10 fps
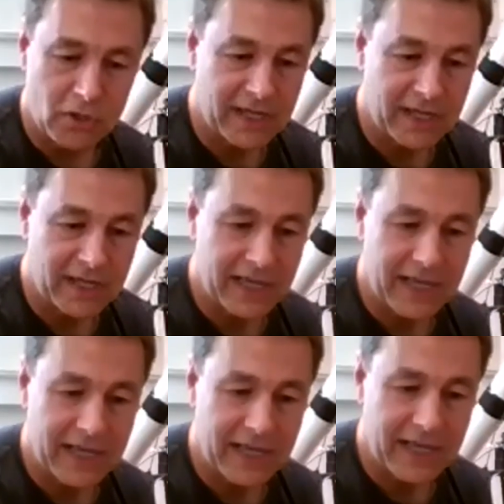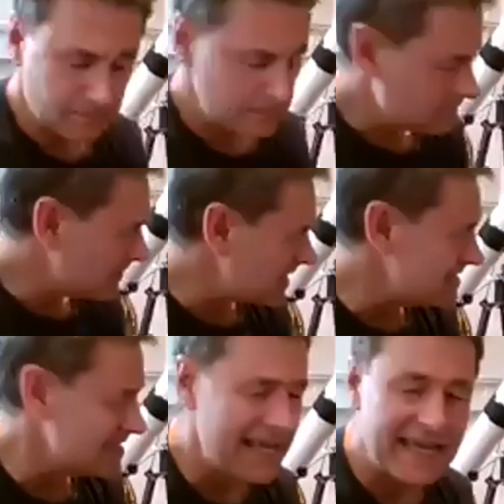look at,
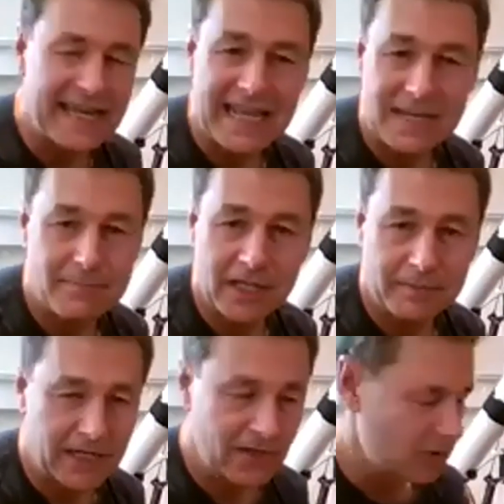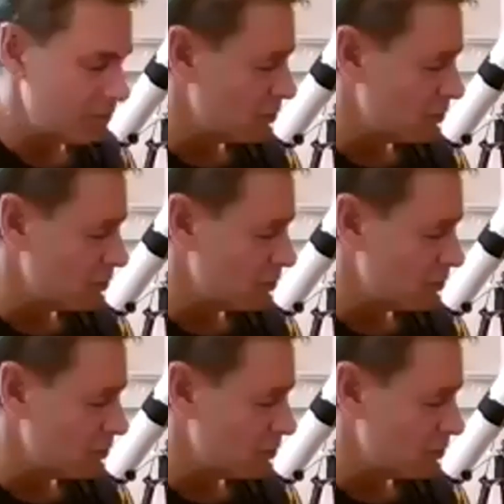say, an 80 millimeter or